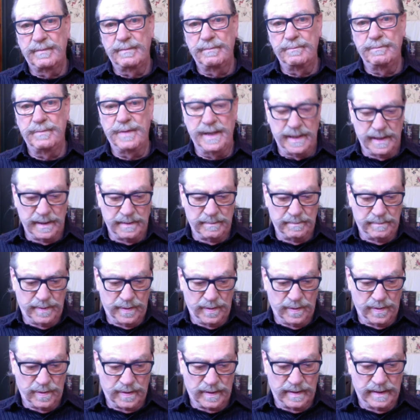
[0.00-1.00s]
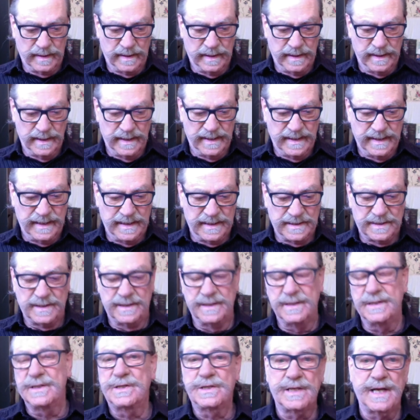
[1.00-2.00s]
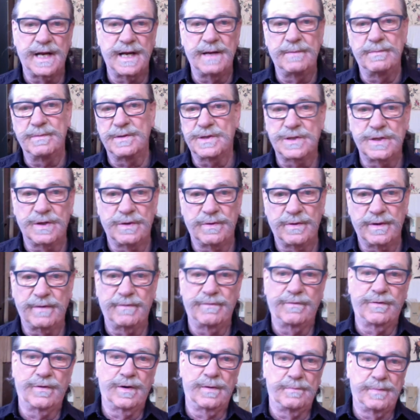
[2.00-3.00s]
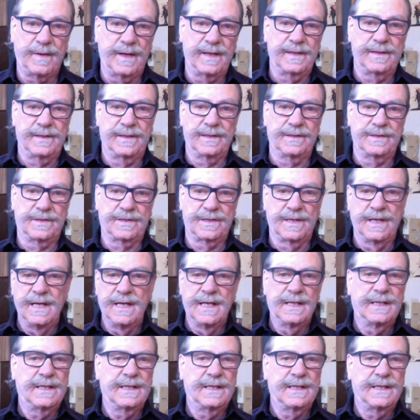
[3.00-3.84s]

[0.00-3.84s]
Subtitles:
being poor isn't the same as sowing for abundance.